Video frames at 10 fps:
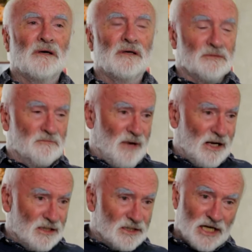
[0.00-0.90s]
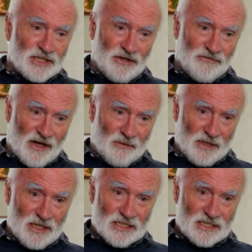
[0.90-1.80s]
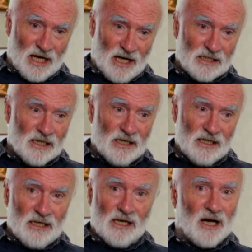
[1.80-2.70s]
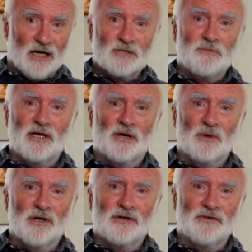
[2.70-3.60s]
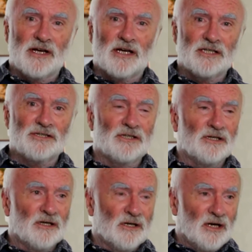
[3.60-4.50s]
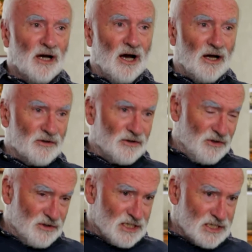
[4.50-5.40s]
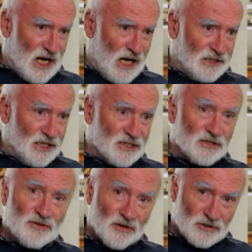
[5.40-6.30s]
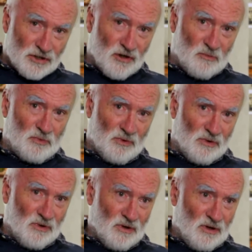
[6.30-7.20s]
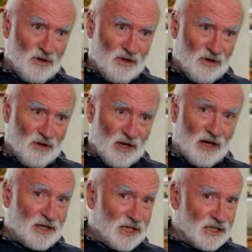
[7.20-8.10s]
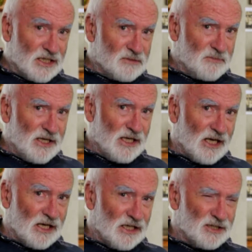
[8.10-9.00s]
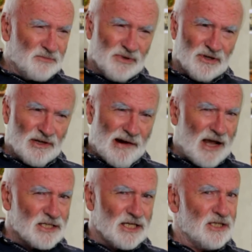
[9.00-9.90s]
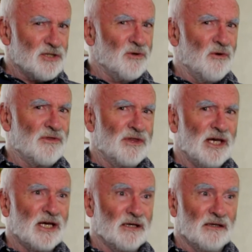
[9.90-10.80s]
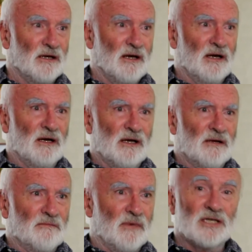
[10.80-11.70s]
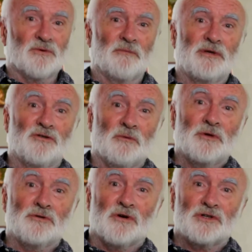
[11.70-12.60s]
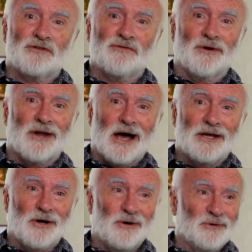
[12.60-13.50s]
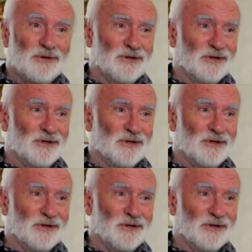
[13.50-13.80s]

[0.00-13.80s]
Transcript: A Bangladeshi family this side can't speak a word of English. And on the other side, there's a Dutch couple. Now, I think they speak English, but their accent's so thick. Might as well be double Dutch for all I know.